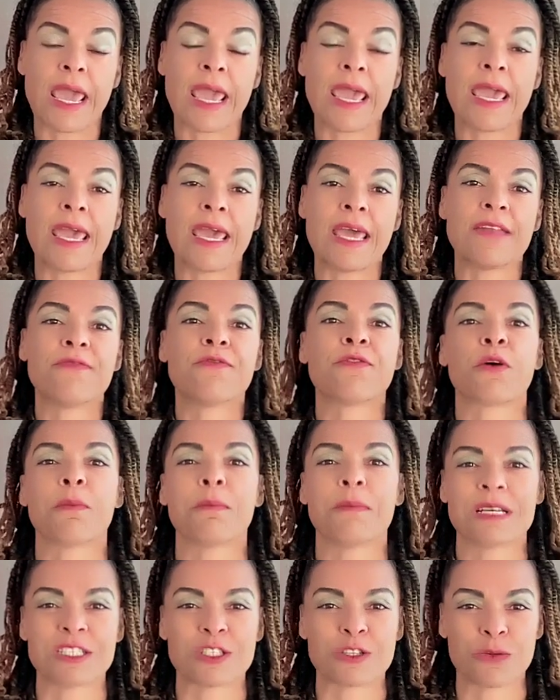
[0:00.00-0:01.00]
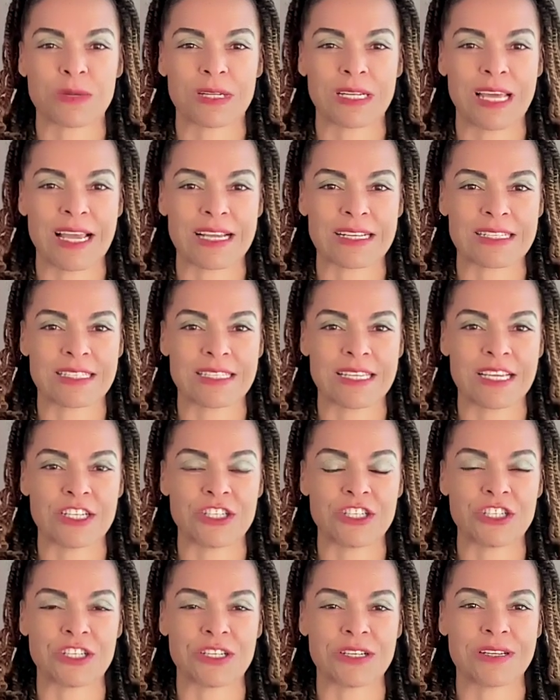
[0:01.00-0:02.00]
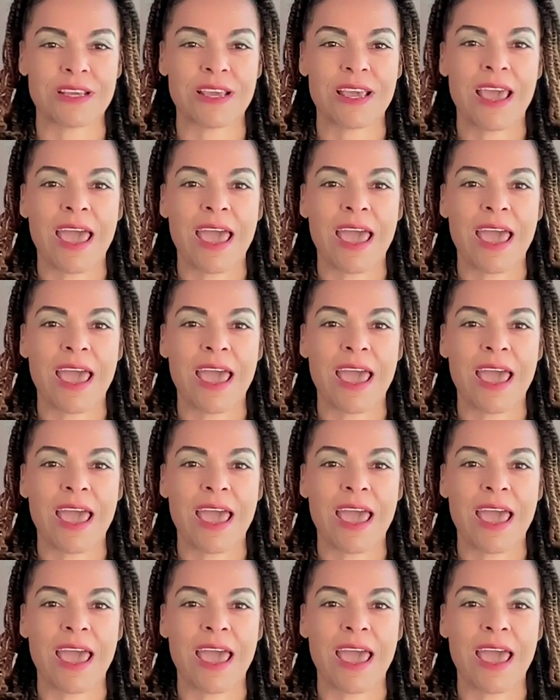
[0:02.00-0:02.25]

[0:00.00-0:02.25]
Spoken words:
and for muscle relaxation.